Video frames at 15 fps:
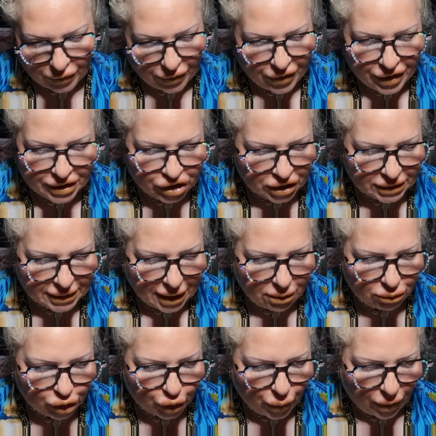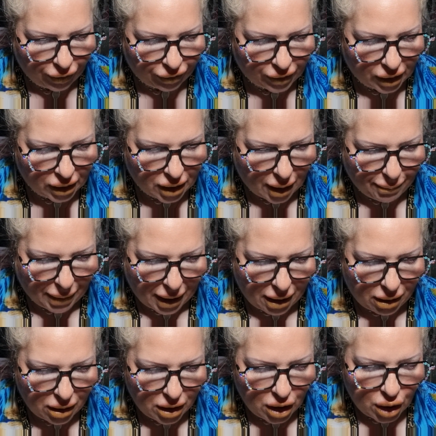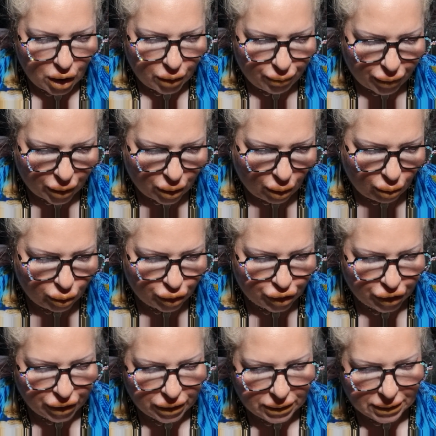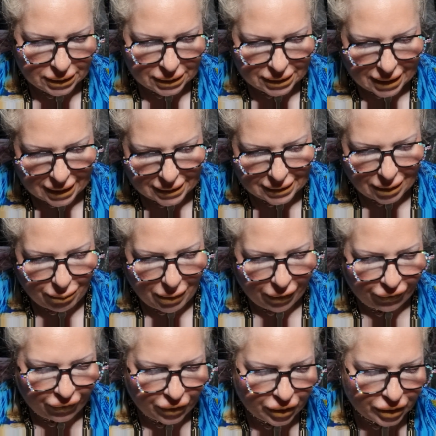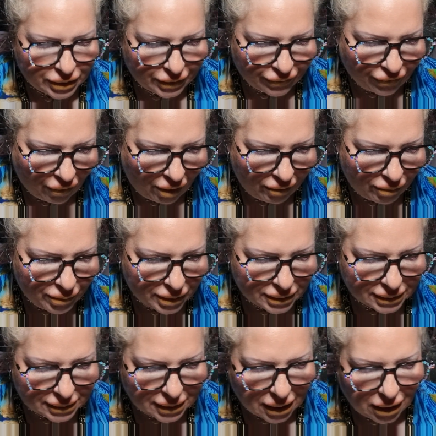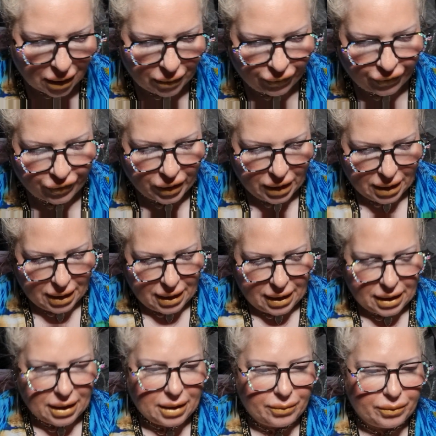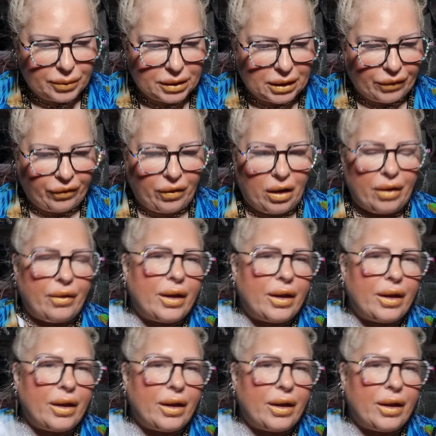this just tells you, I think, about precautions, testing methods, environment stuff, stuff like